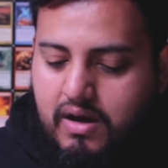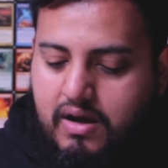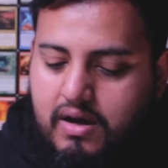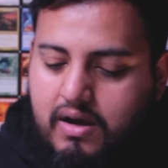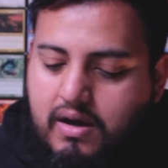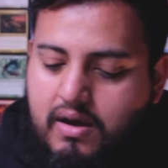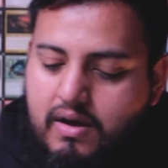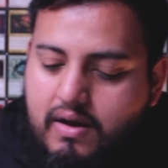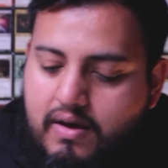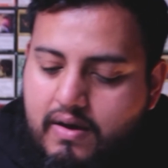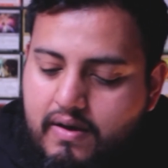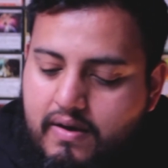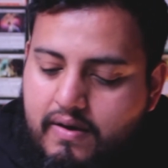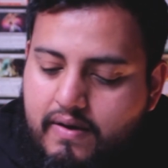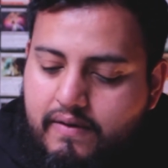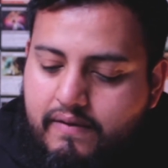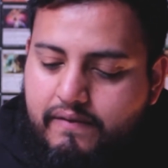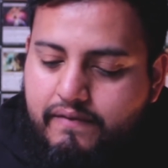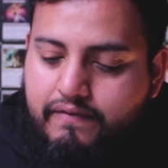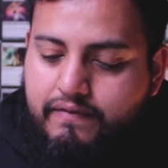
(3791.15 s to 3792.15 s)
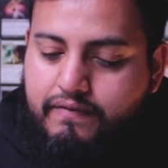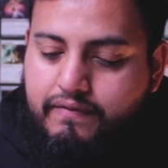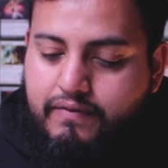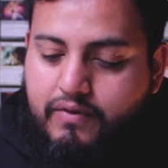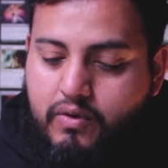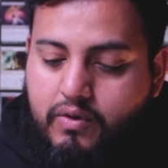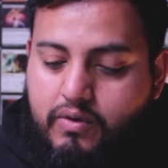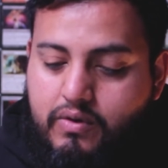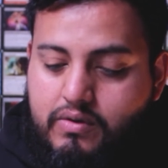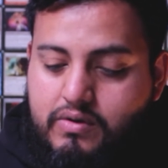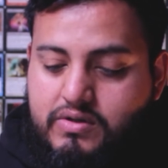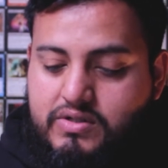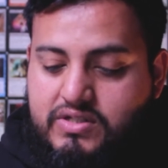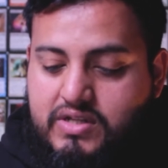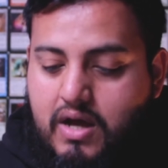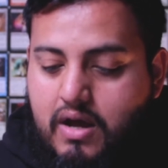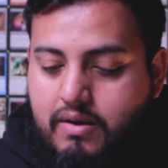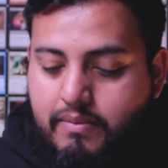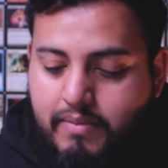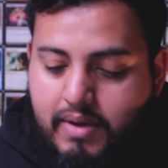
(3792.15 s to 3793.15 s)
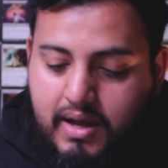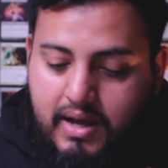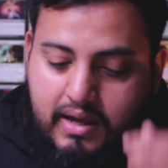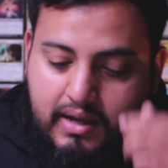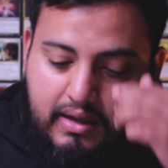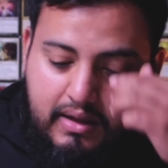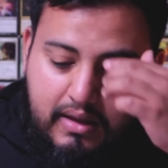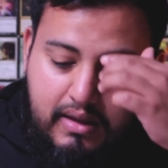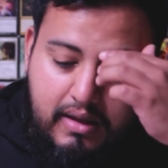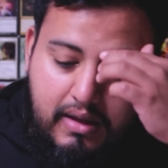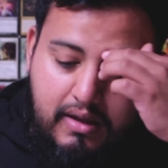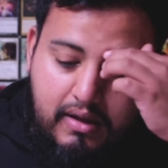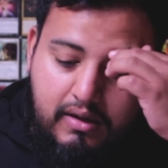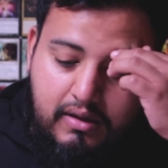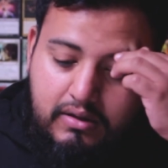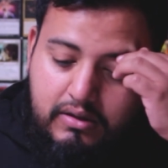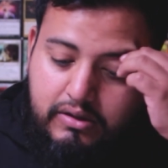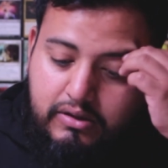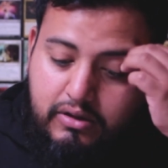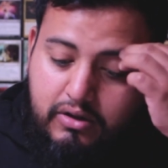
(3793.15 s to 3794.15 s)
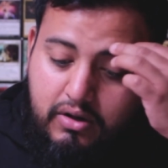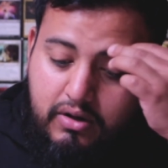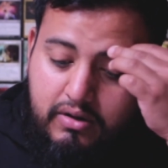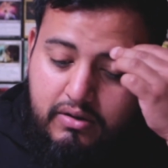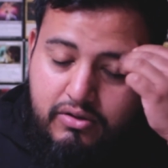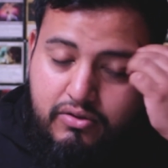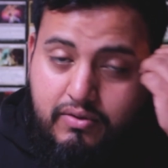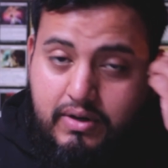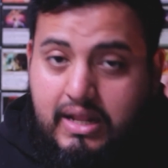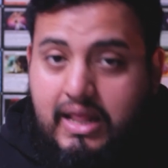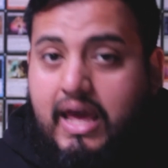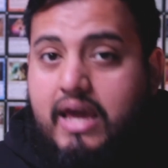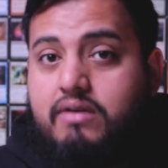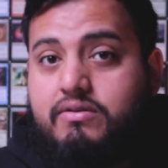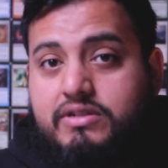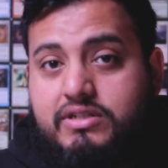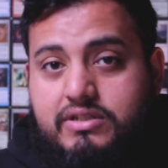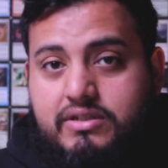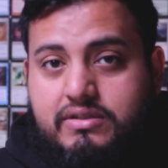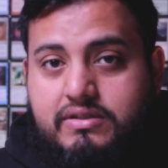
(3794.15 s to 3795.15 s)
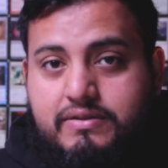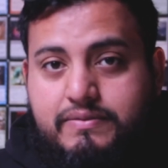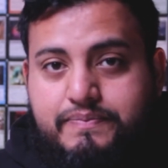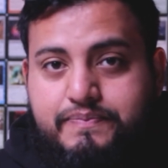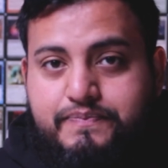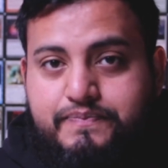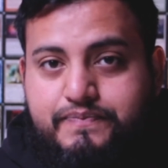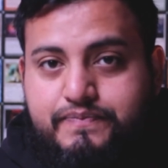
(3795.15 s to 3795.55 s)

for Sodomai, you learn 3 languages.